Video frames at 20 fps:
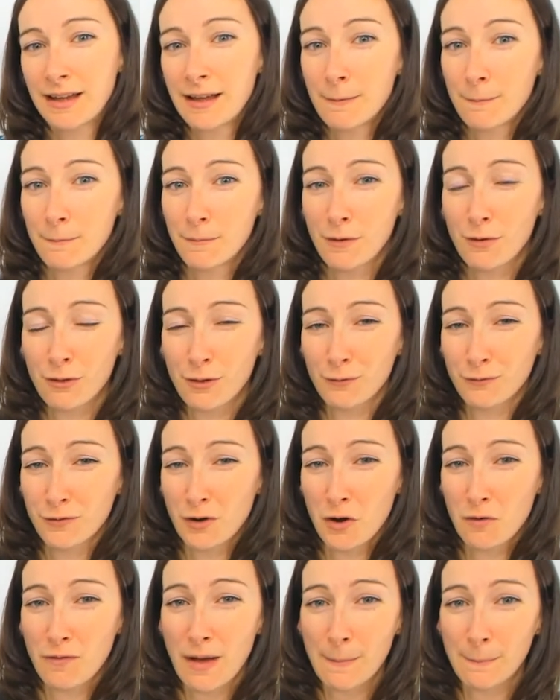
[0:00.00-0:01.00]
month of
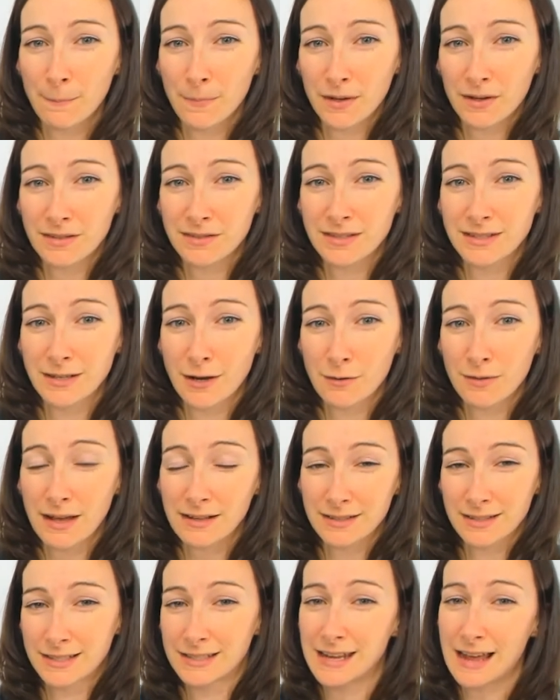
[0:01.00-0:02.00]
November. So
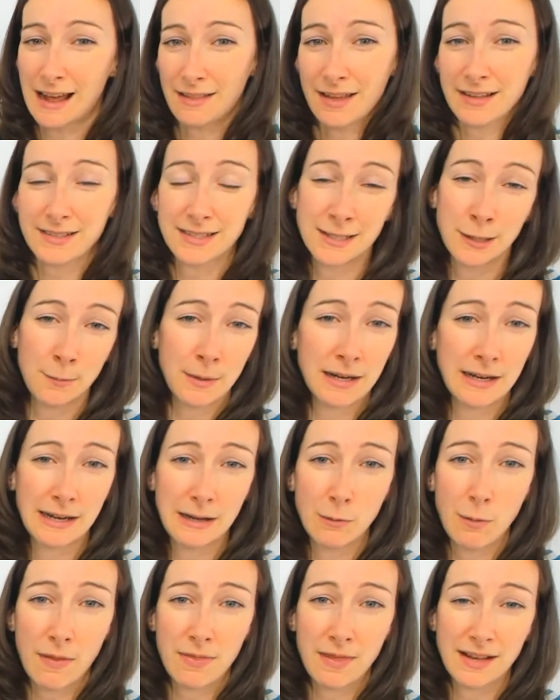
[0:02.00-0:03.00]
that's
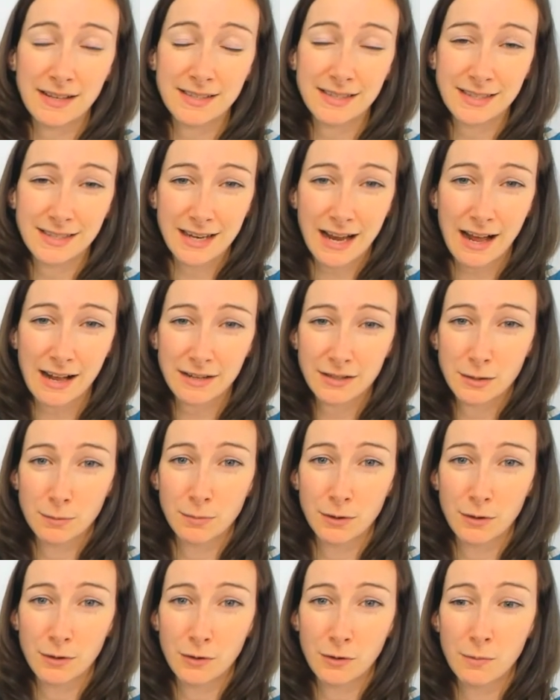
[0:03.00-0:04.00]
typically when they start to
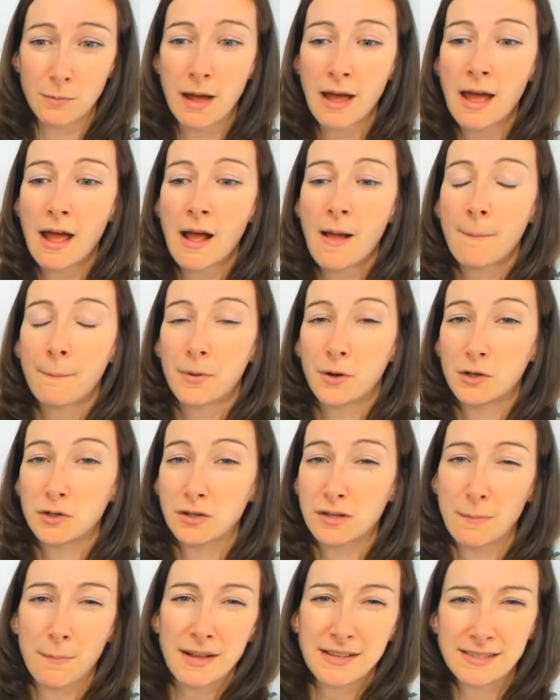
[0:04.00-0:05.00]
bloom. But
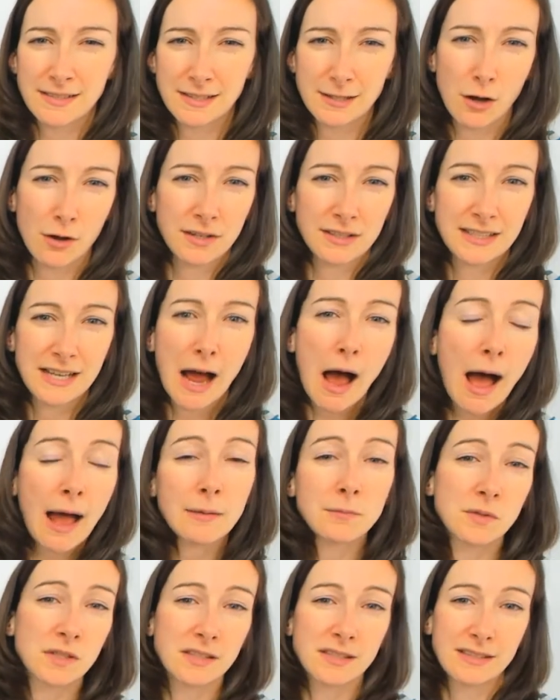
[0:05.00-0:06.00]
the best sort of
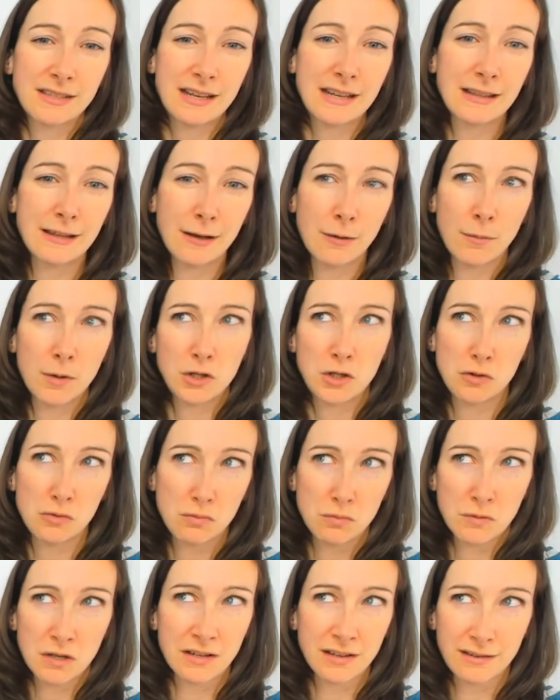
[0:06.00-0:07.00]
time to see them, and you
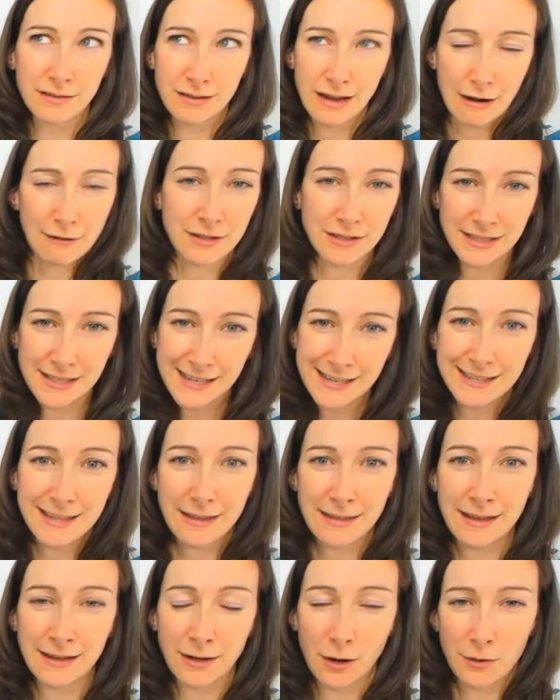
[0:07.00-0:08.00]
can guarantee
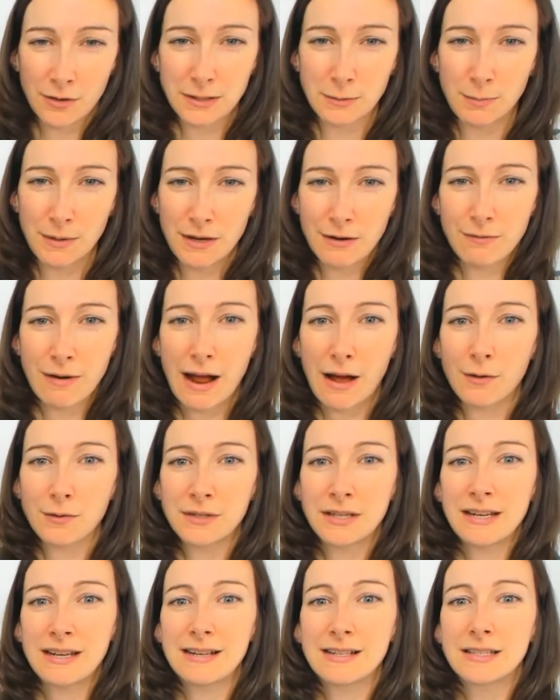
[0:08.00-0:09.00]
that they're going to be
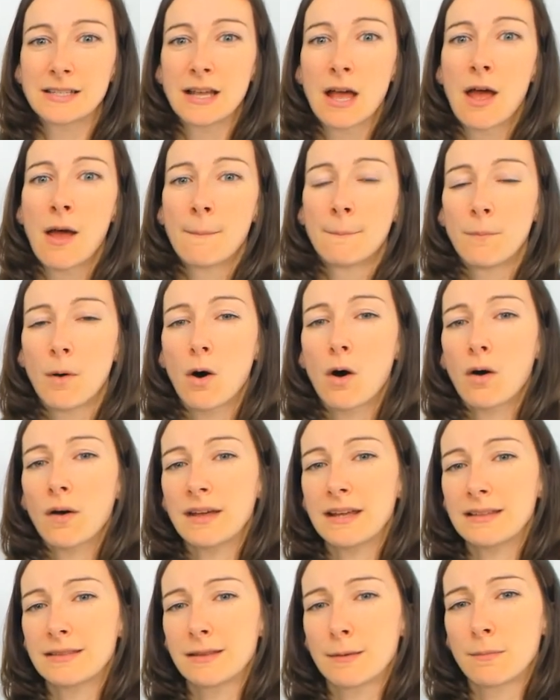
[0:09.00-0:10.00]
around, is more
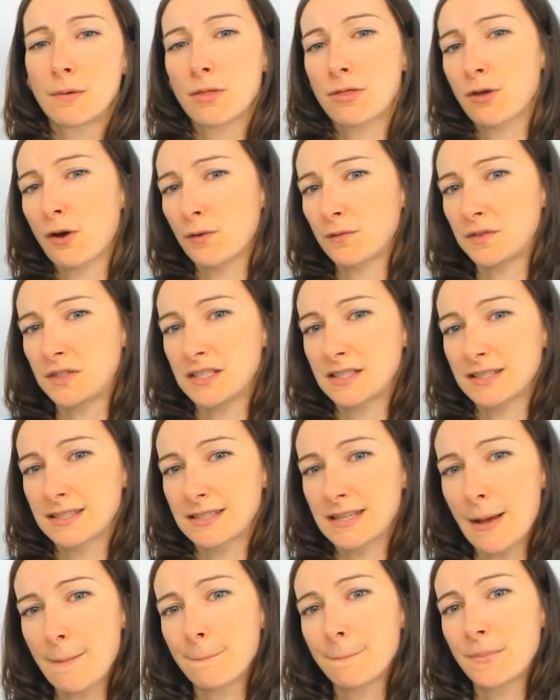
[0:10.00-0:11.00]
in the month of
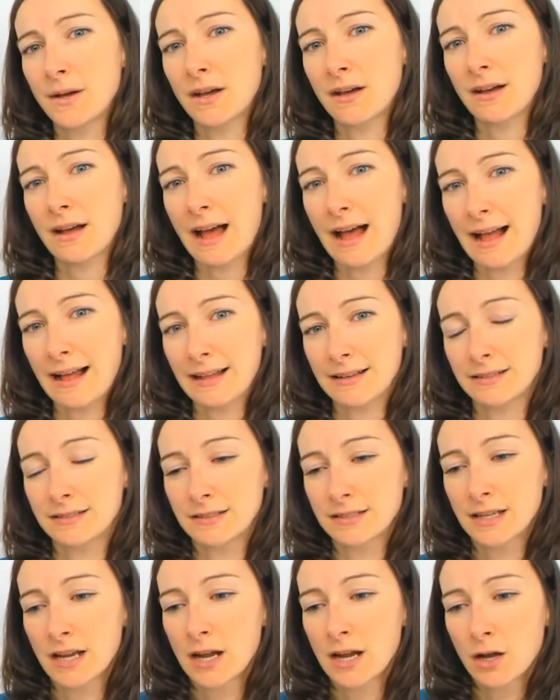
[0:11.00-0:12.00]
December
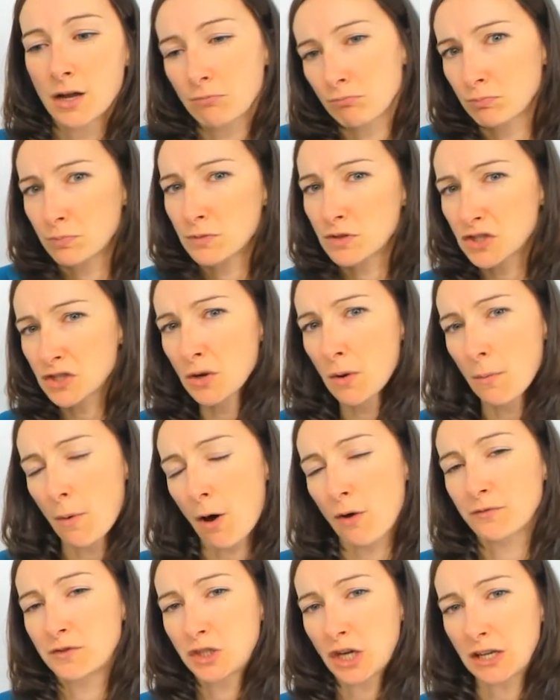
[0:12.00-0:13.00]
and some
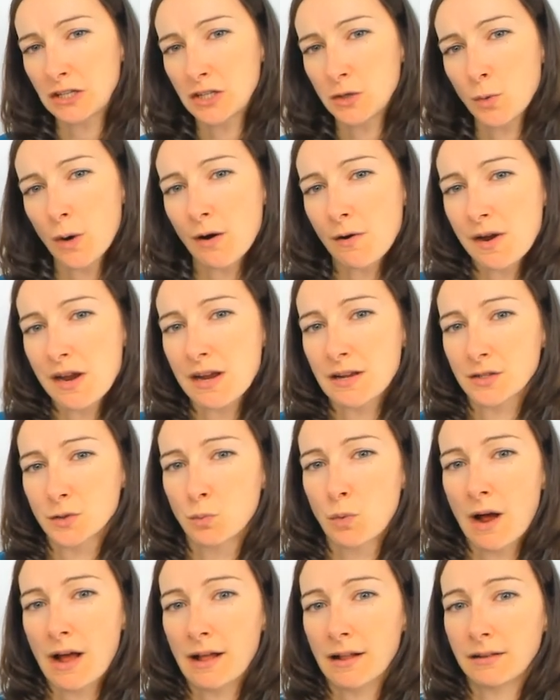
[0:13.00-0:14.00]
of January as
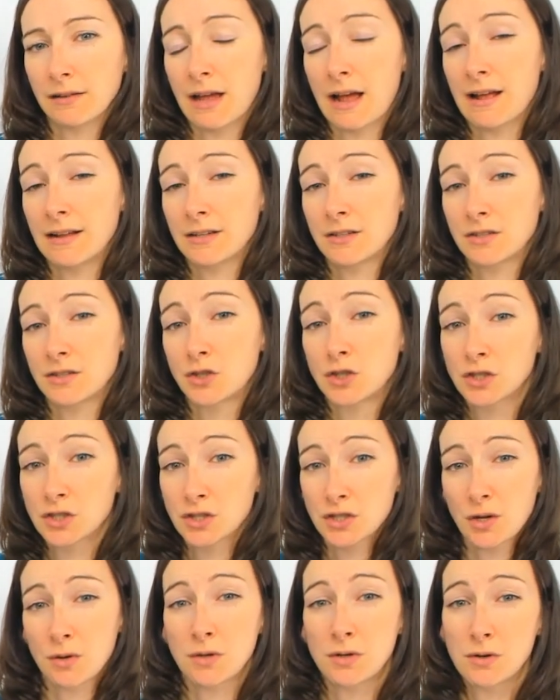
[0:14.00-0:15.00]
well. And just
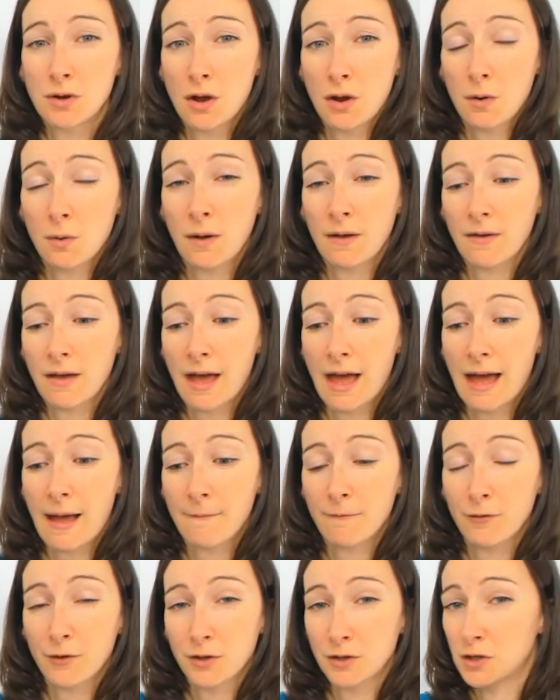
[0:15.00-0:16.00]
so you know,
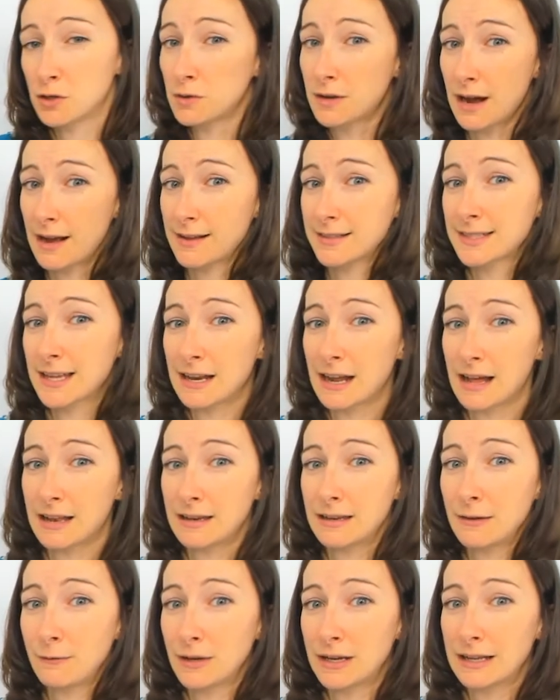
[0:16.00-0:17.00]
for you guys that are
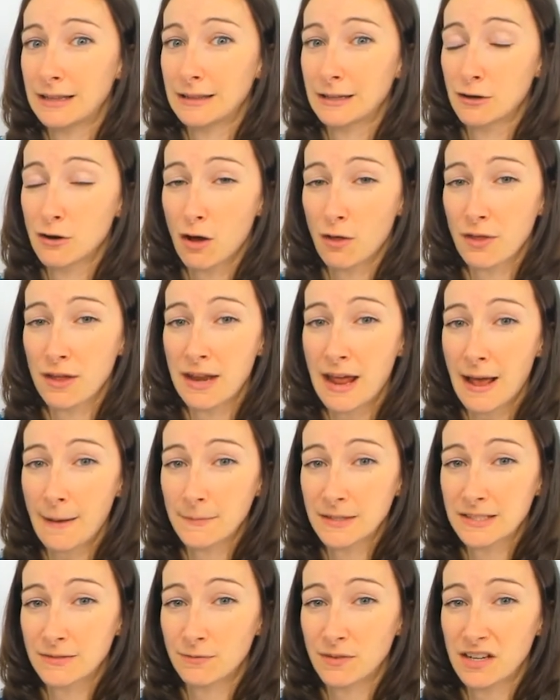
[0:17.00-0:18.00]
living in the Northern
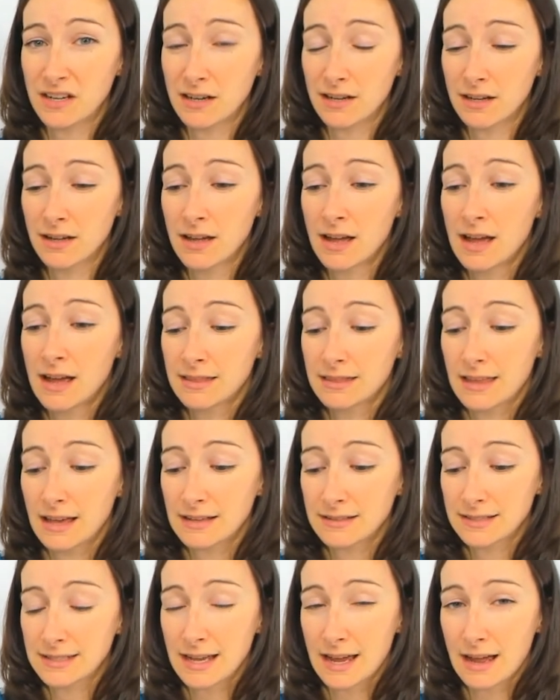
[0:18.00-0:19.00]
Hemisphere,
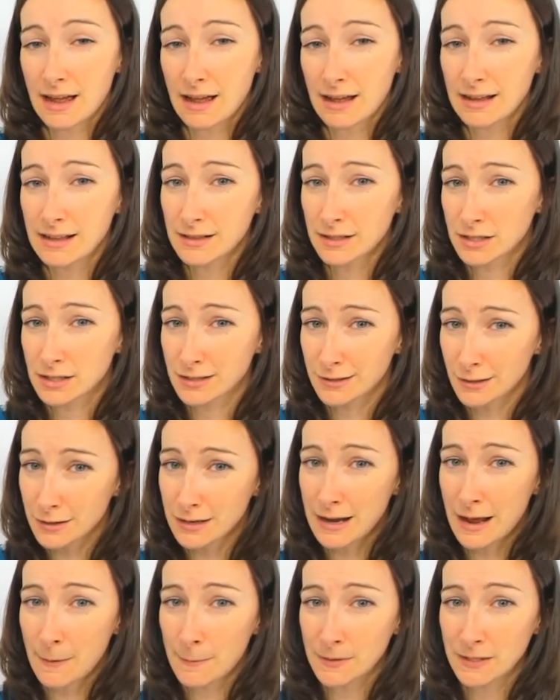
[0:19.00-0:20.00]
that's in the
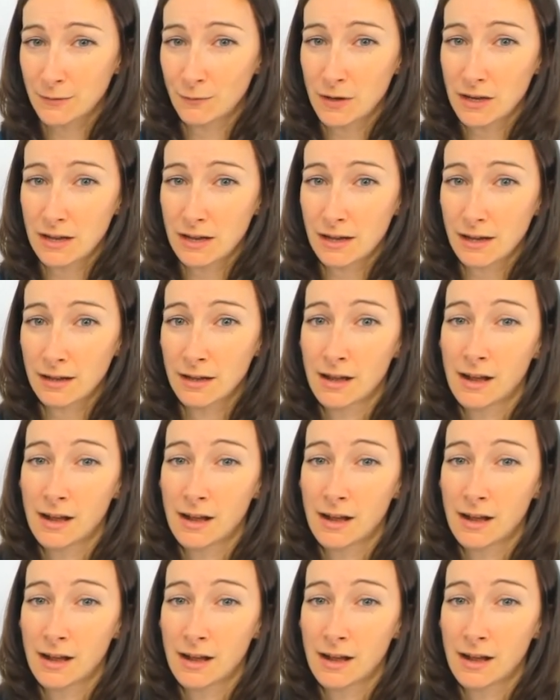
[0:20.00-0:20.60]
Southern Hemisphere,